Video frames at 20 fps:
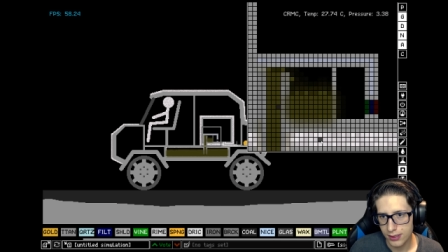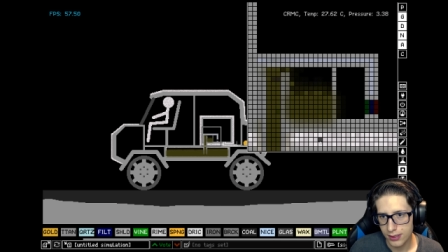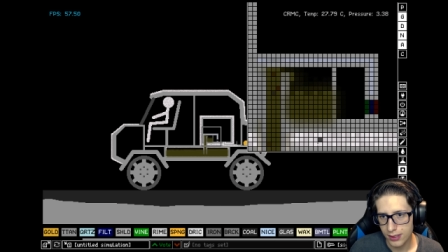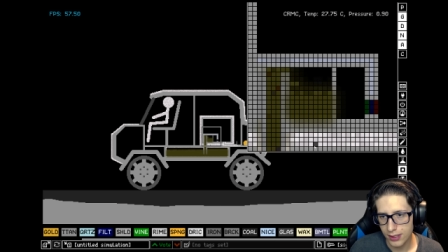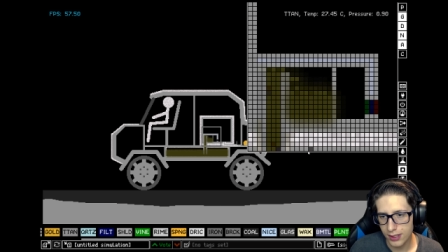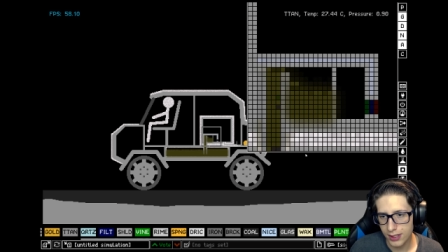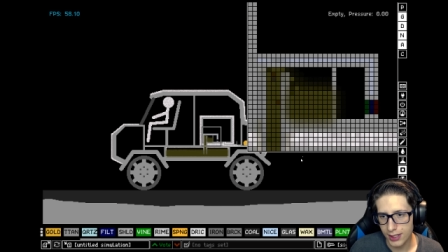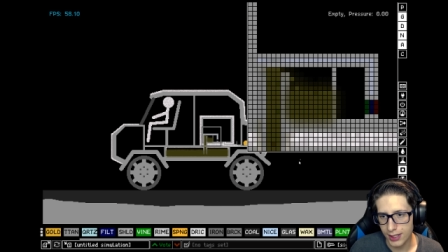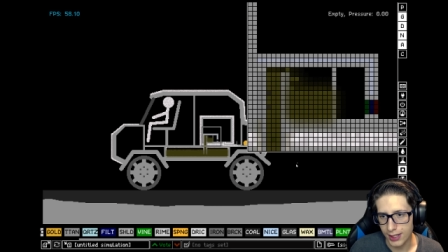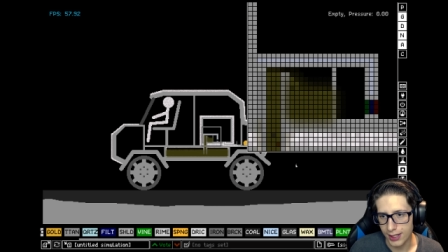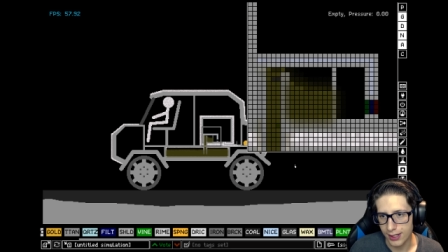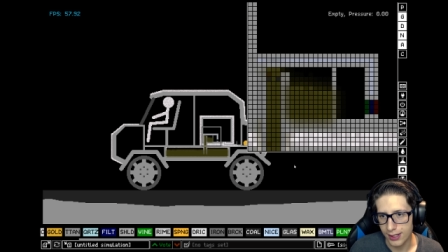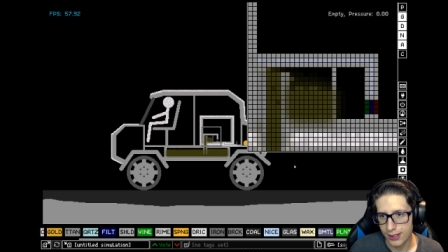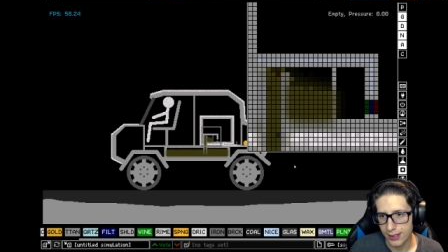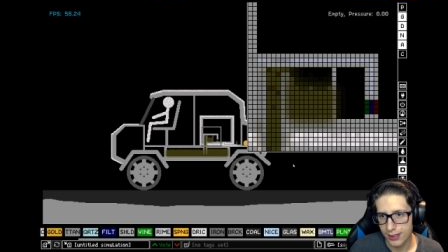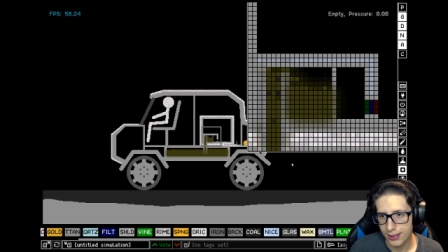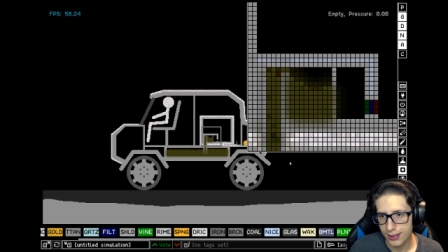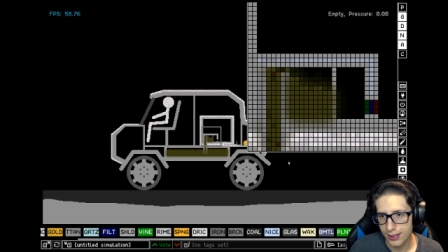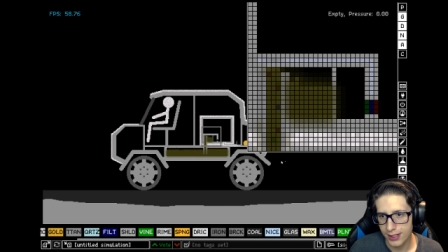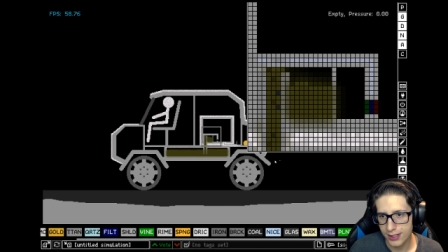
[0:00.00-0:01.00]
Okay,
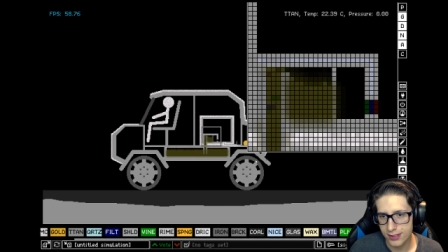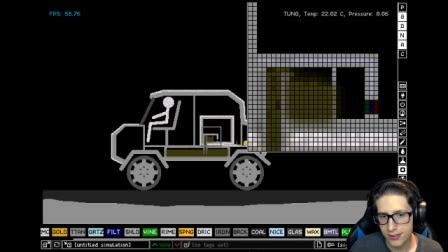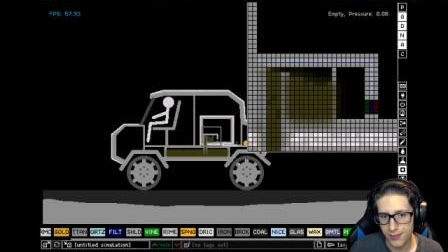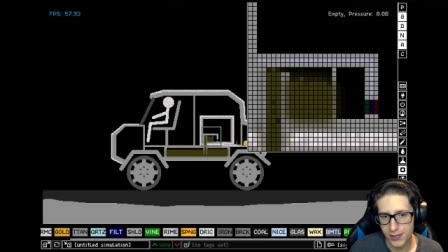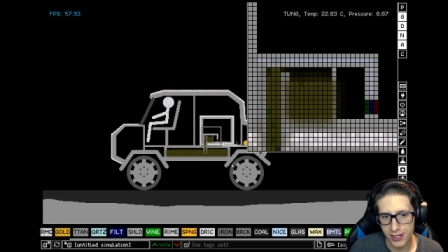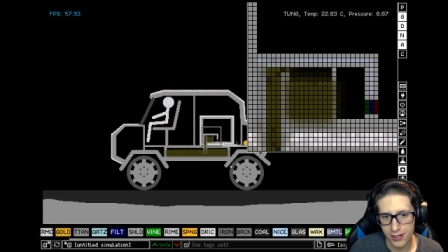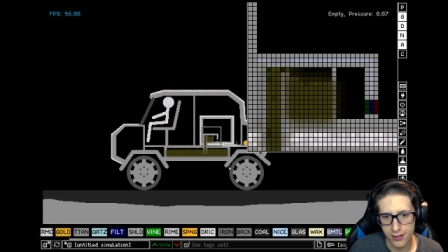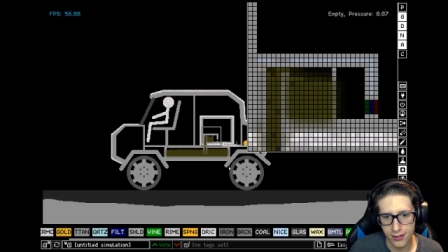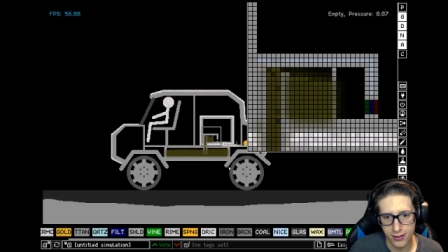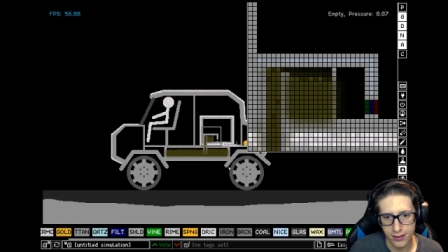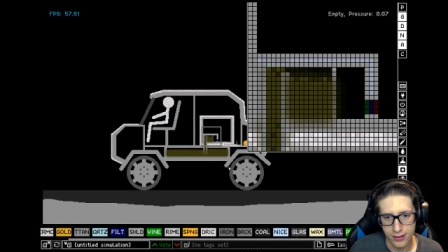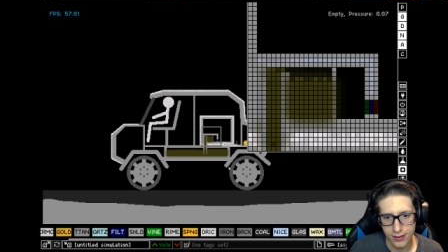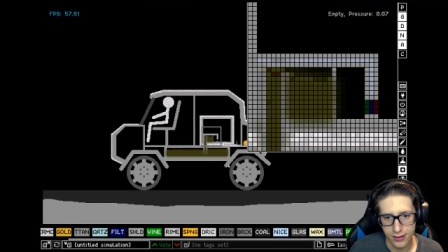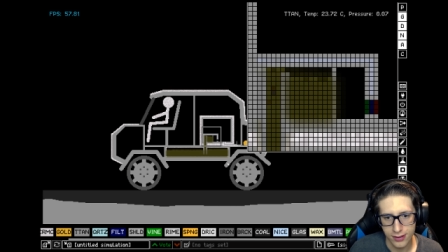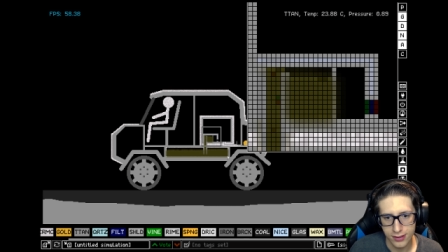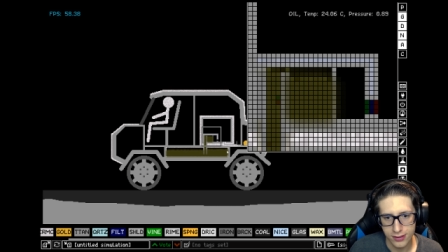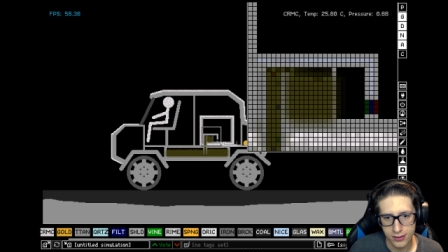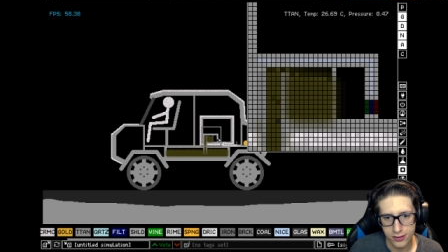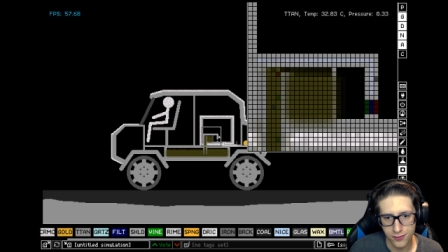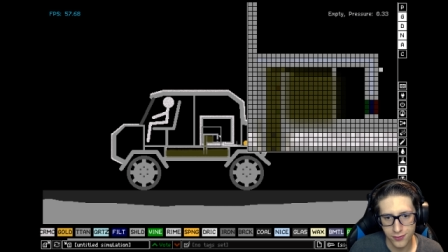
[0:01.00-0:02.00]
that's better.
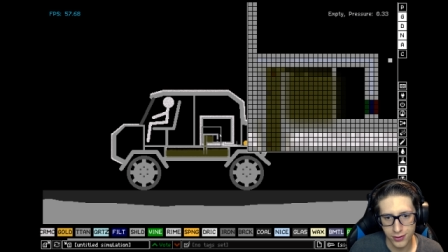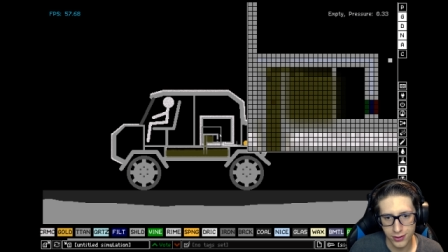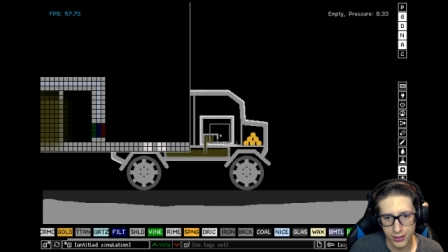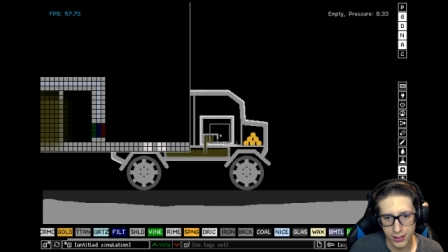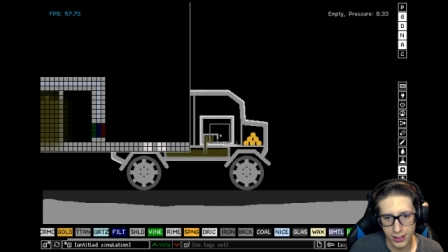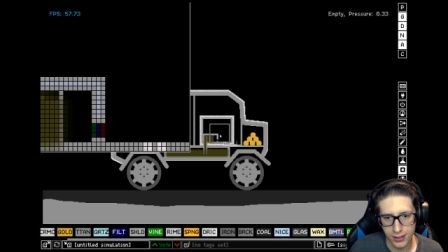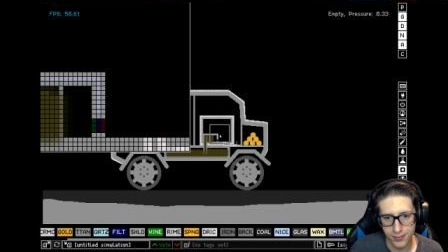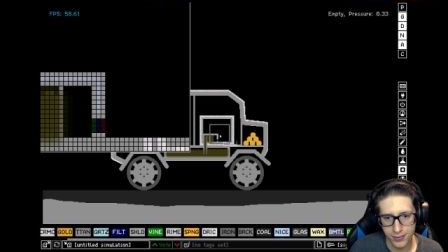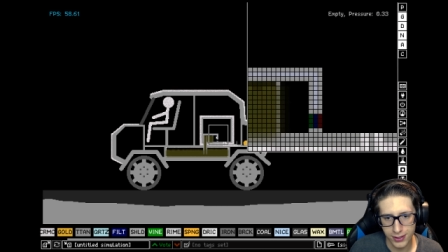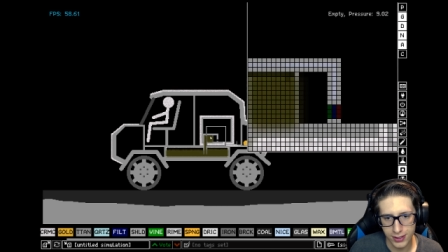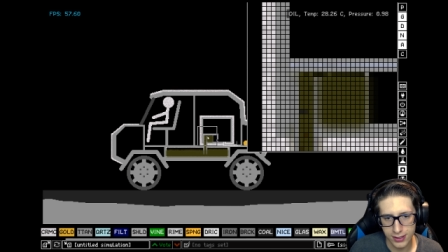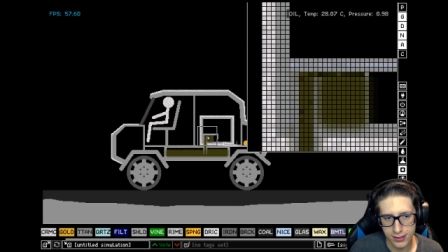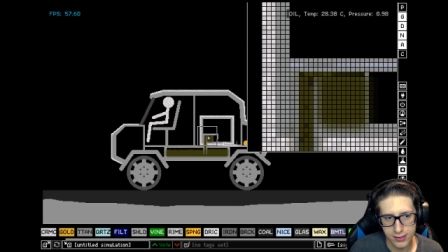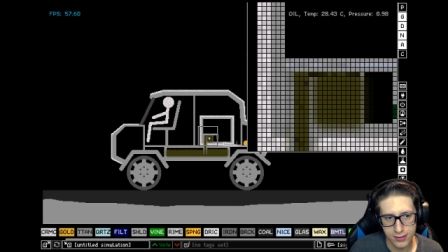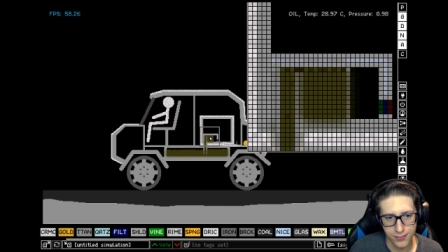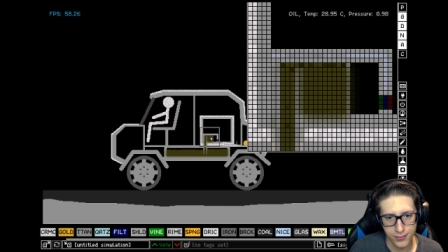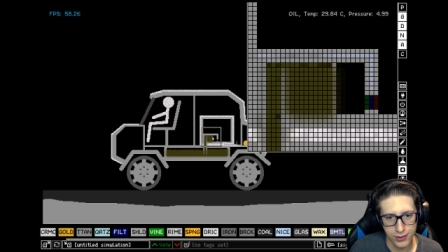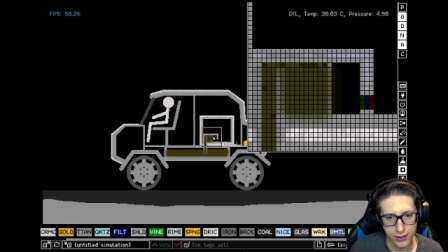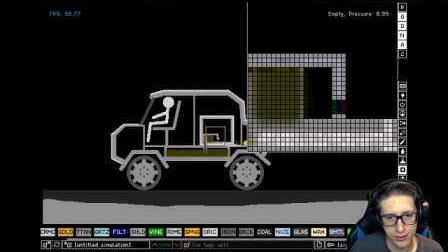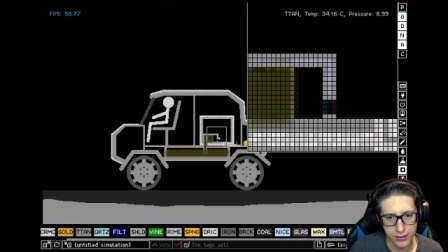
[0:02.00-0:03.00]
Let's fill it up like it's
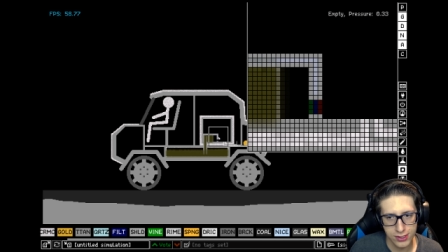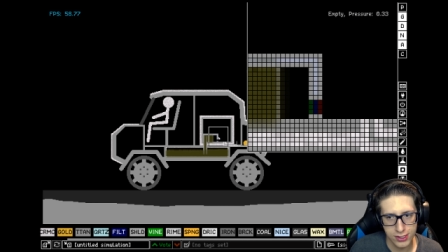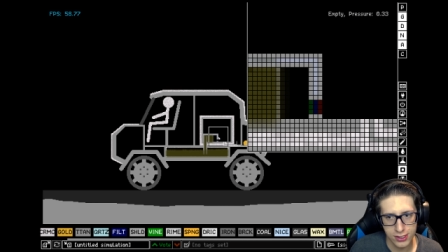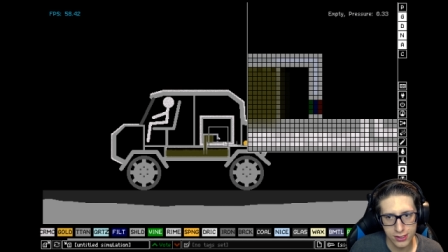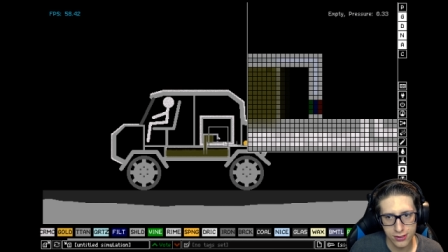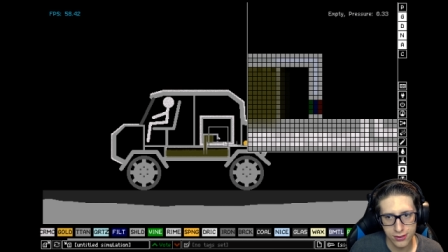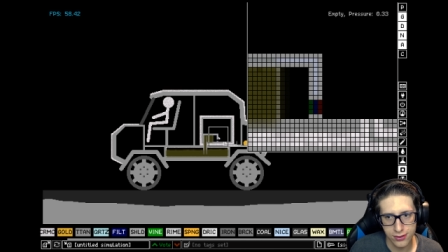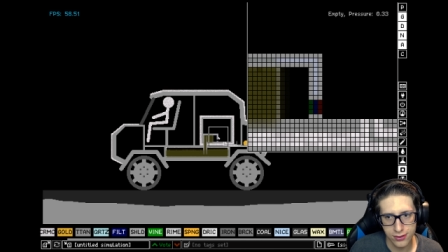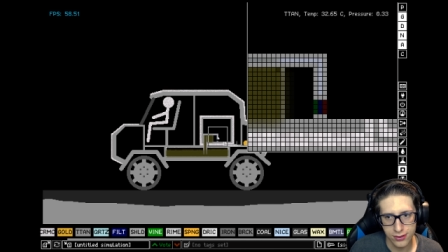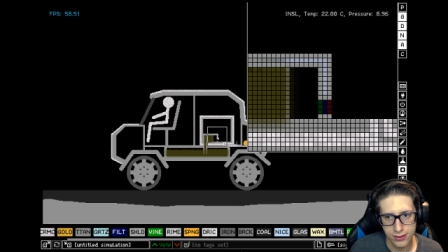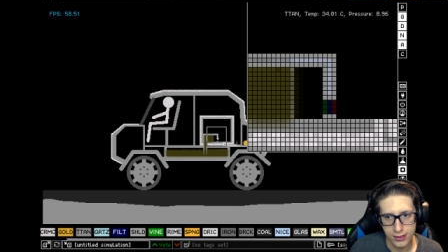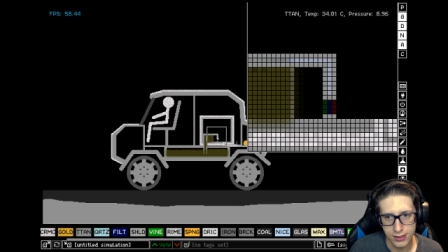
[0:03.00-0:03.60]
supposed to.